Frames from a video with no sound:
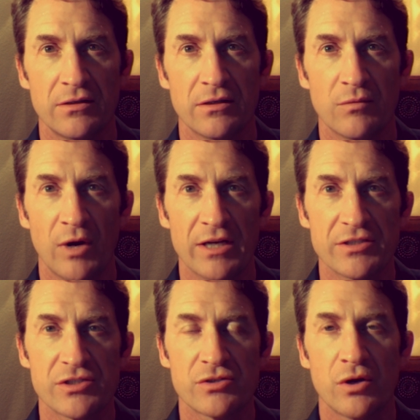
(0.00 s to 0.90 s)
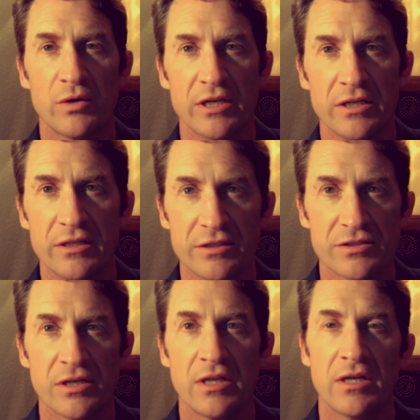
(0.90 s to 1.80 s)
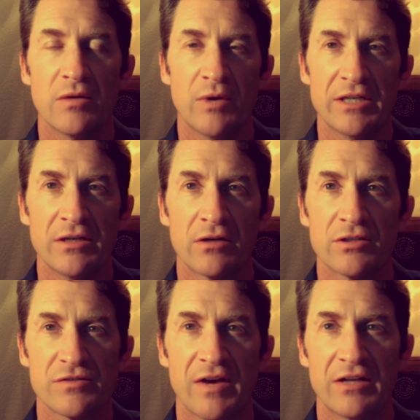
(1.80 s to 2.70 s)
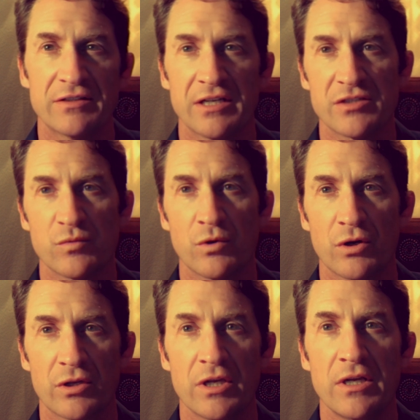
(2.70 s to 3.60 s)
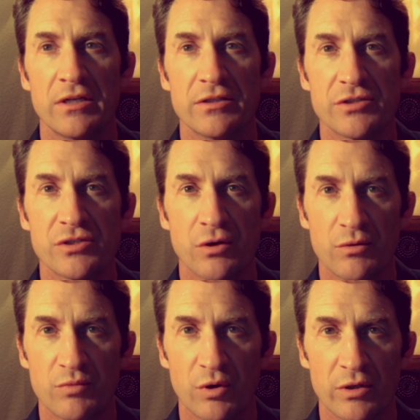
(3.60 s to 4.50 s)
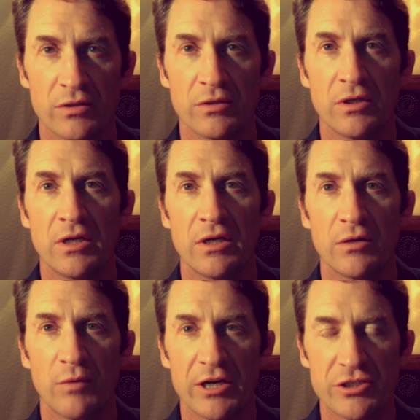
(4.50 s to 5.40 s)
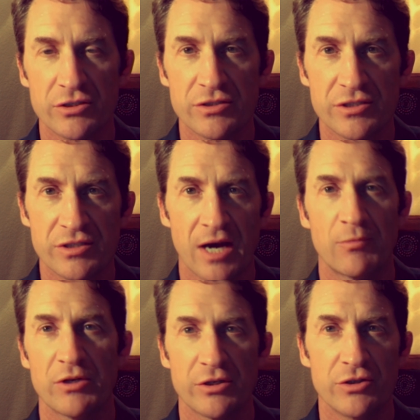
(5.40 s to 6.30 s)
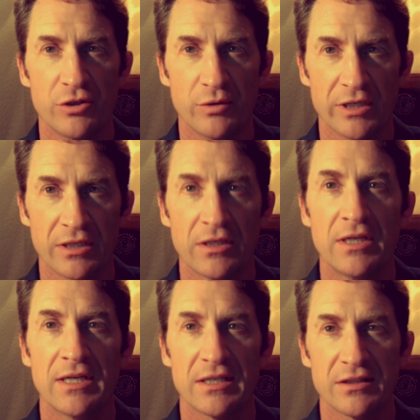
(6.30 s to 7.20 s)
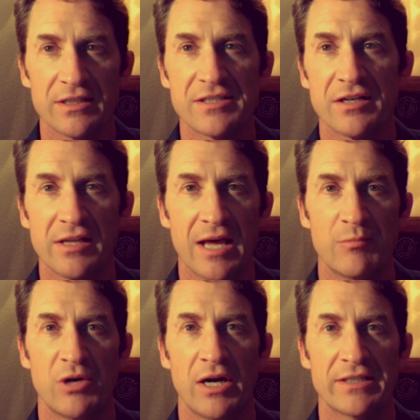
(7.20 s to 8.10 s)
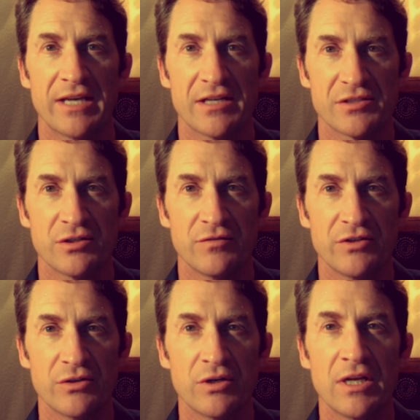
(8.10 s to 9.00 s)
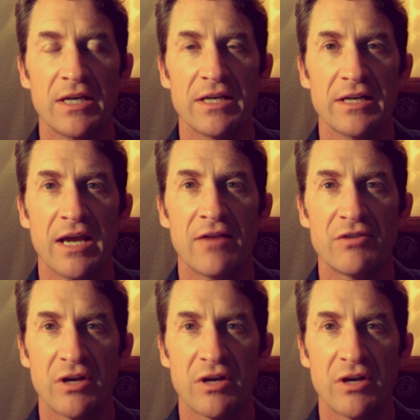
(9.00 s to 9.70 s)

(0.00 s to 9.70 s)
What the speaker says: and why it's so hideous, and why Douglas Valentine's work is so important, and why you should stop what you're doing and listen to that podcast interview and every